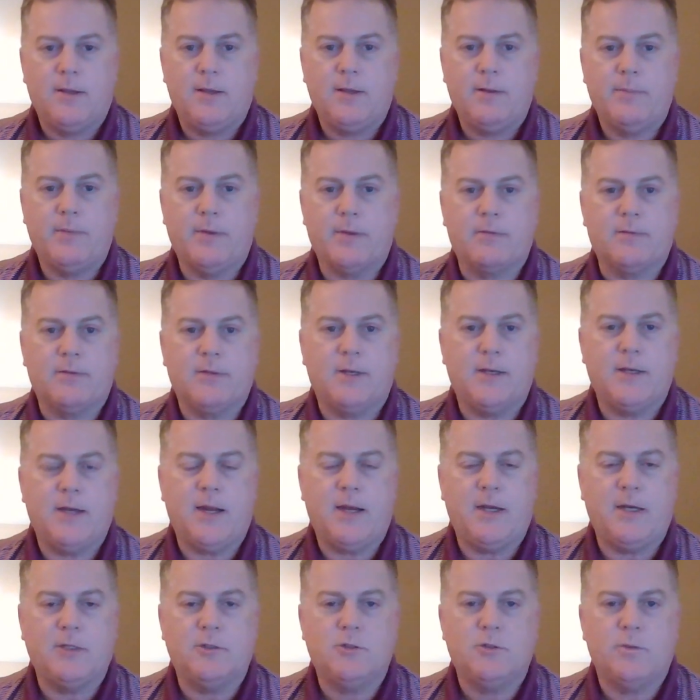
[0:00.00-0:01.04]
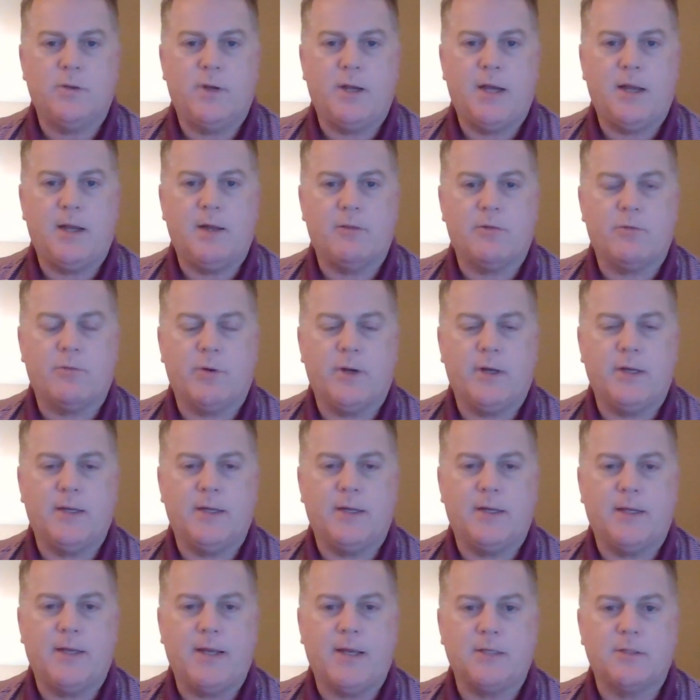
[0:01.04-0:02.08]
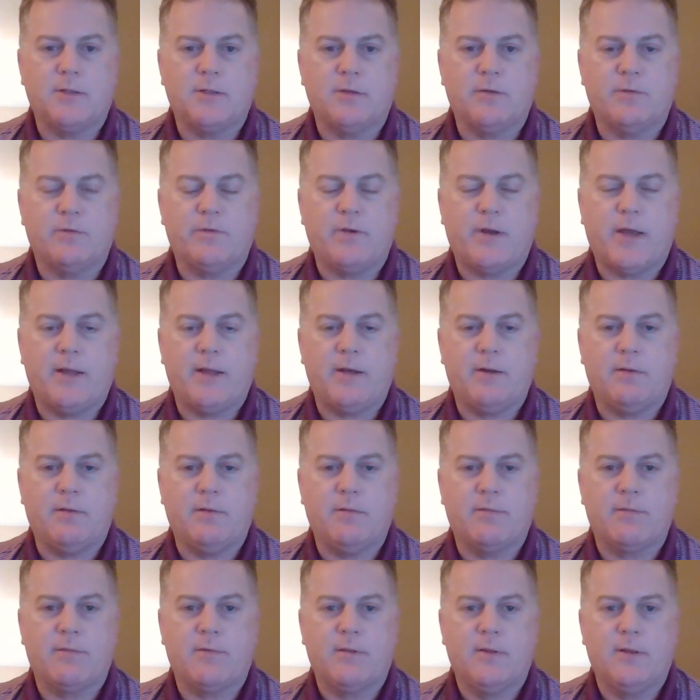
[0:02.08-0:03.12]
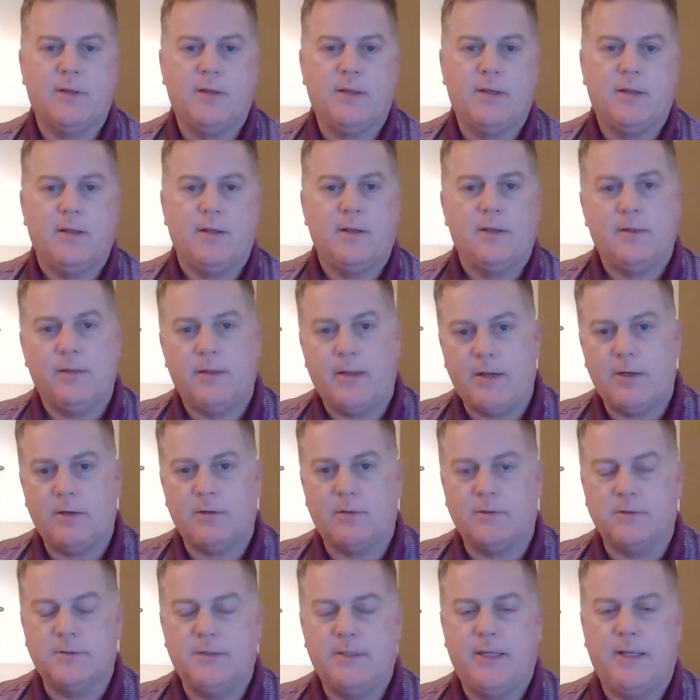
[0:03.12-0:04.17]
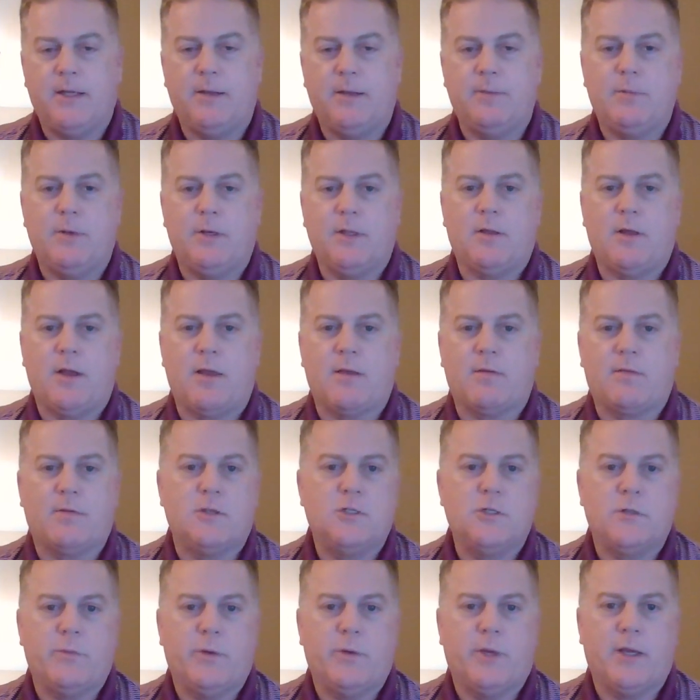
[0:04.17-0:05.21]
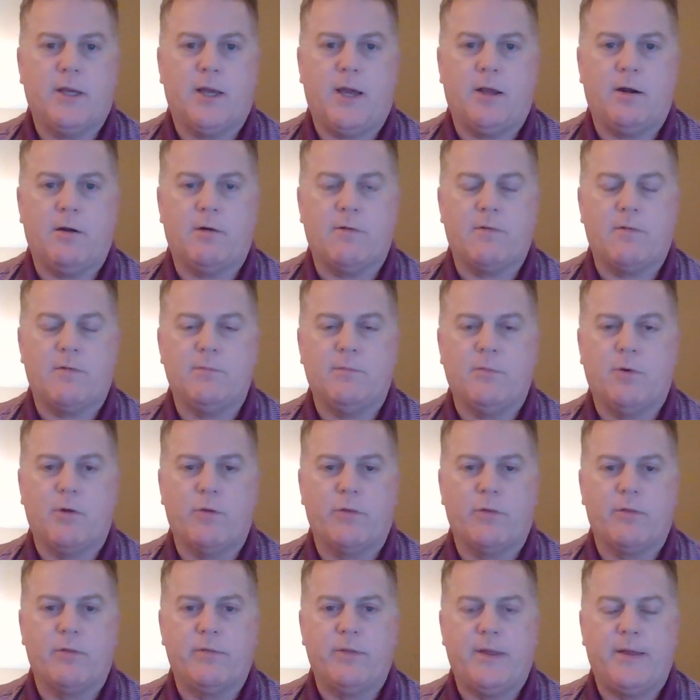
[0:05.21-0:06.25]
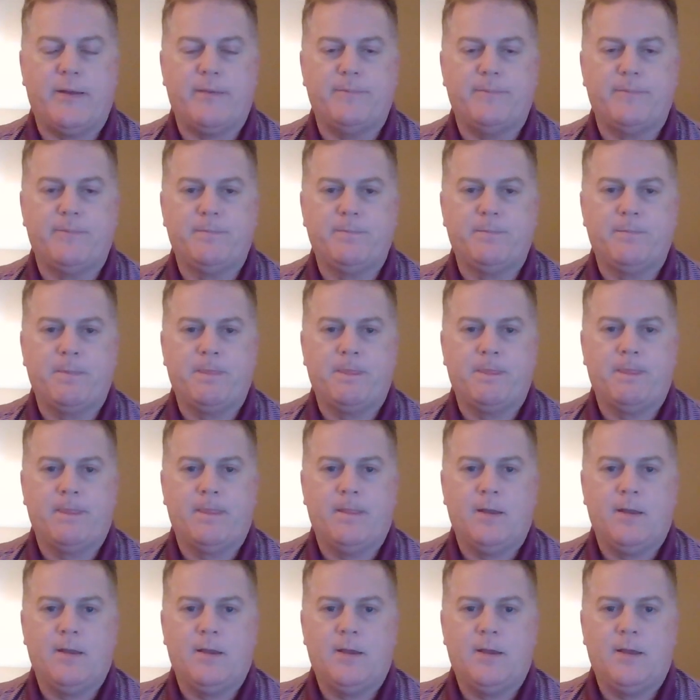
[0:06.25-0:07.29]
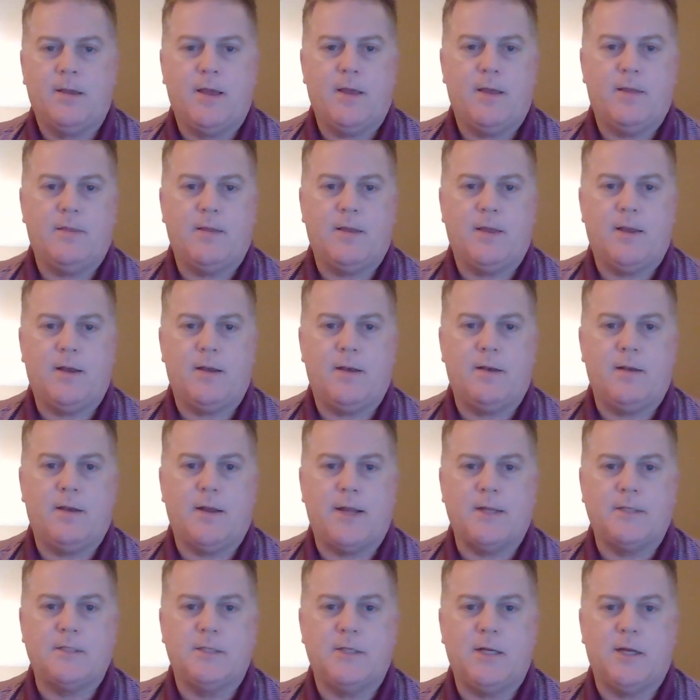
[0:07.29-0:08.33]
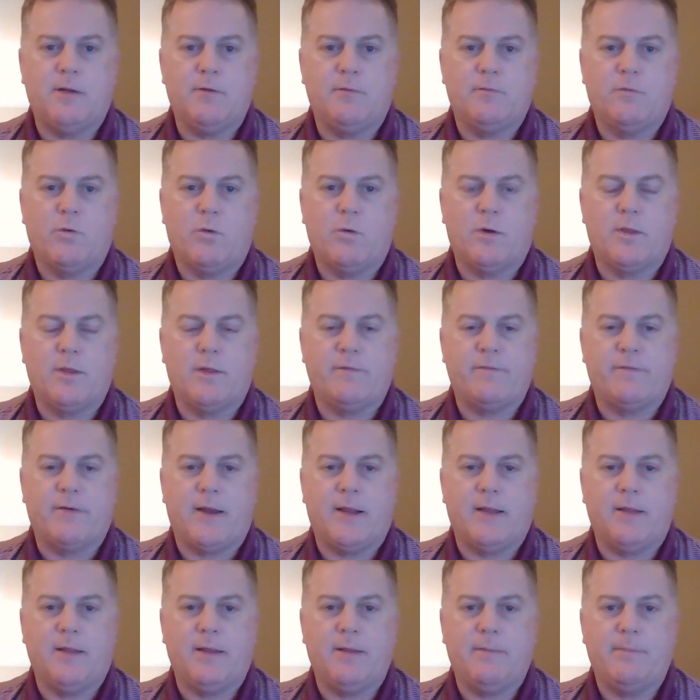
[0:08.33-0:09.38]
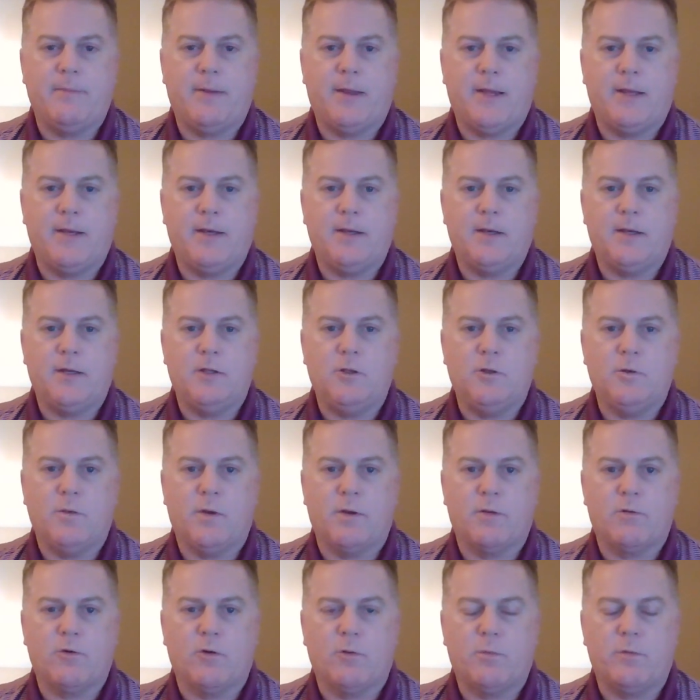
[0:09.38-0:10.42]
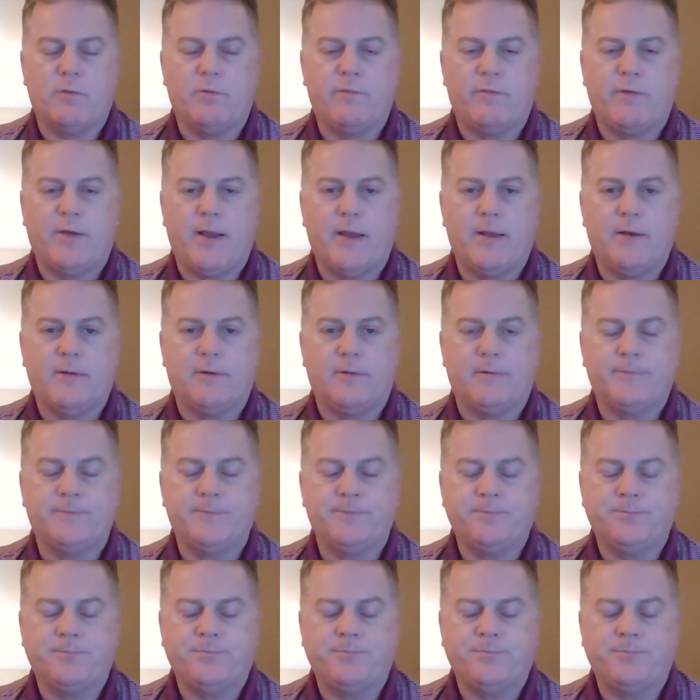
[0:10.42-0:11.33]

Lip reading: He missed it in 82 and 83, didn't get to the finals. Lendl did, but he lost to Jimmy Connors in both of them. And then in 1984, they finally met in the U.S. Open final.